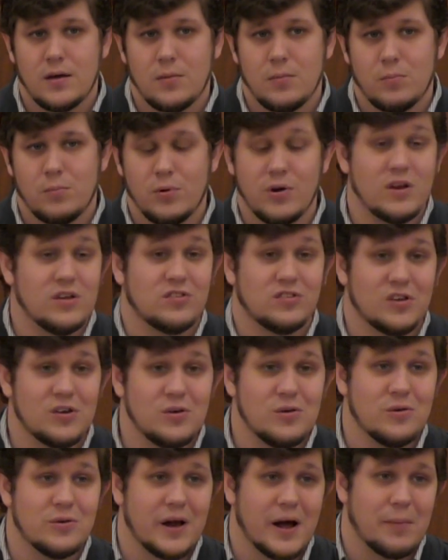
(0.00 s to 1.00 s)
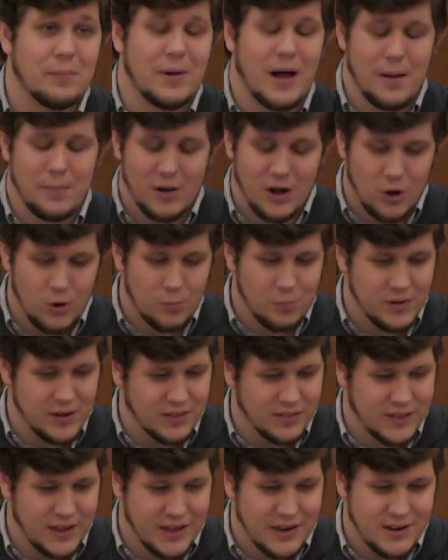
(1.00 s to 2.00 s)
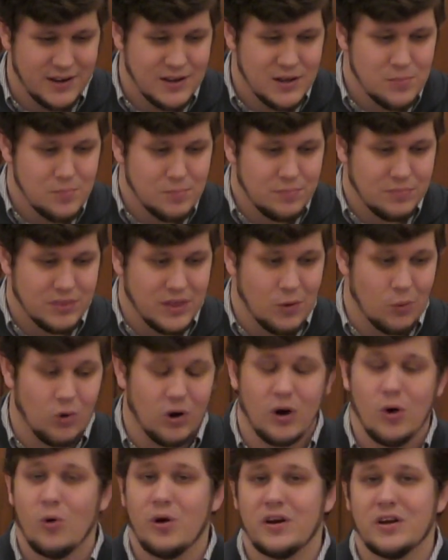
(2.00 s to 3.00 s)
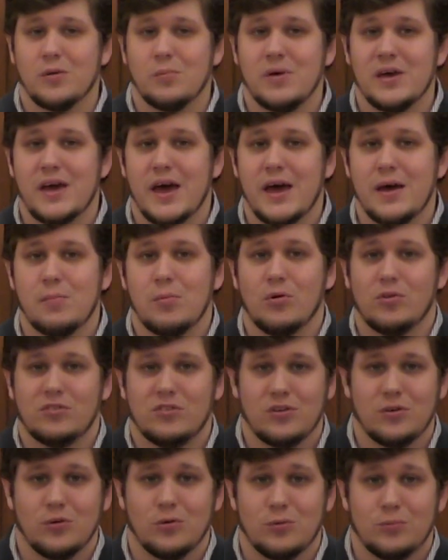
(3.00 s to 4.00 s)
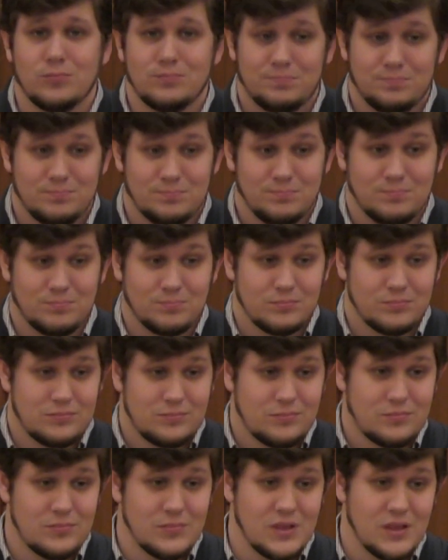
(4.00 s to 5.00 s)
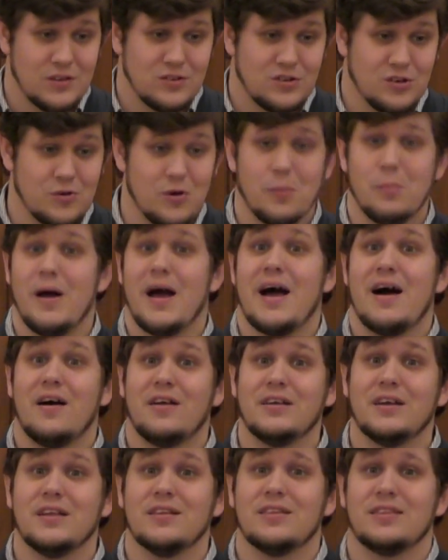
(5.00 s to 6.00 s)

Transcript: Pretty soon, I'm hoping that we're going to be able to abound in